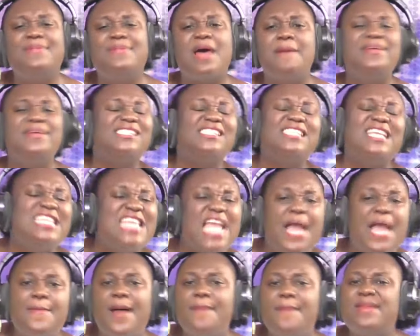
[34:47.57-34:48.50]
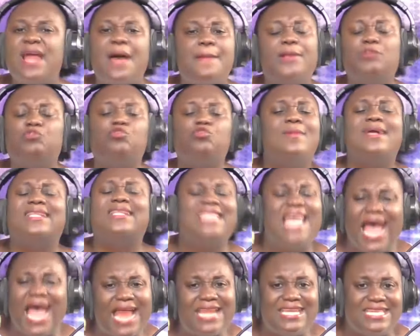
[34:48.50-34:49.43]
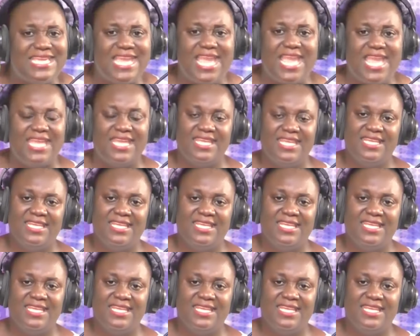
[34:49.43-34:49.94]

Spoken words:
brother, see the amma brother to my taddy?